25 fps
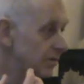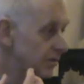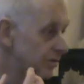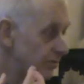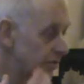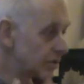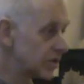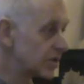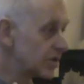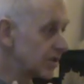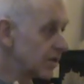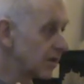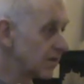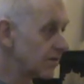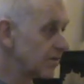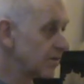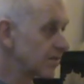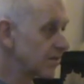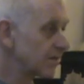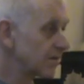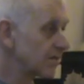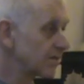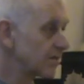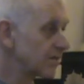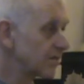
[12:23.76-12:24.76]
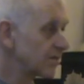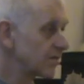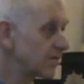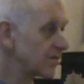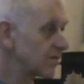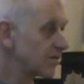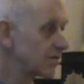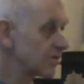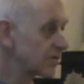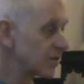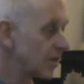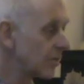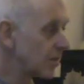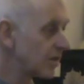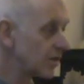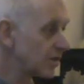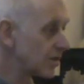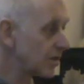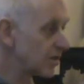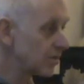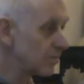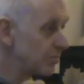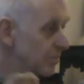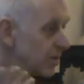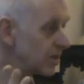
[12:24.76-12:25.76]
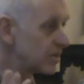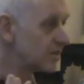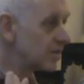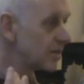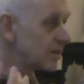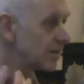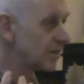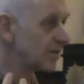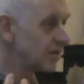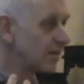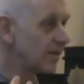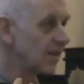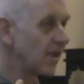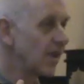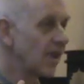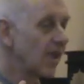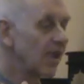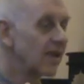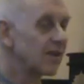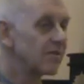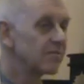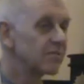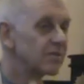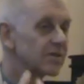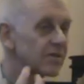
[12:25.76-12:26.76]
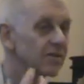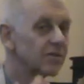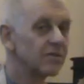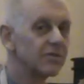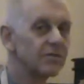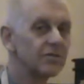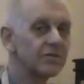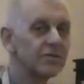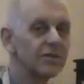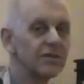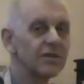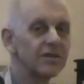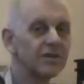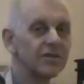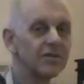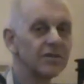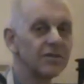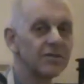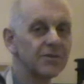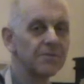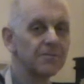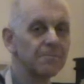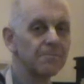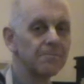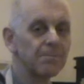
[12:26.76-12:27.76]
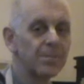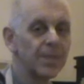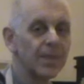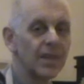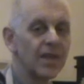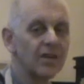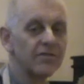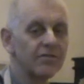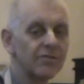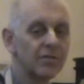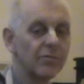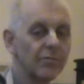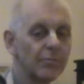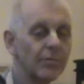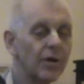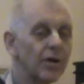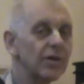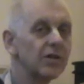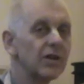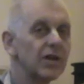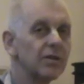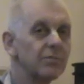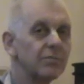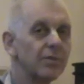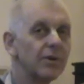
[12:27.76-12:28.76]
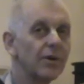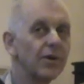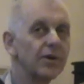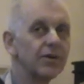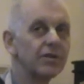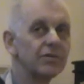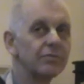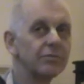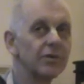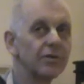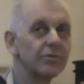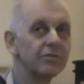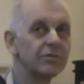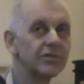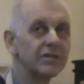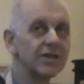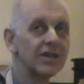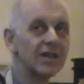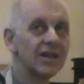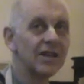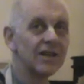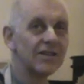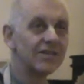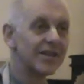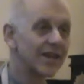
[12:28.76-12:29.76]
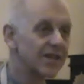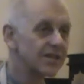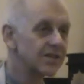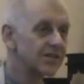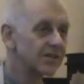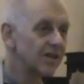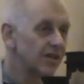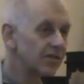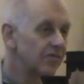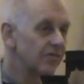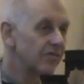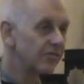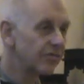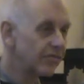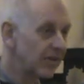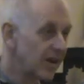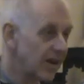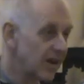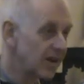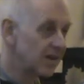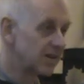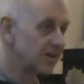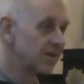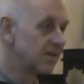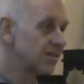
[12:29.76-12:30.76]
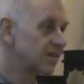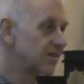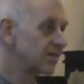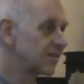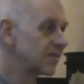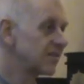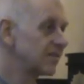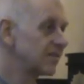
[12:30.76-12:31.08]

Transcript: Krishna somehow or other mystically. So from one mundane point, one would say, that's not fair.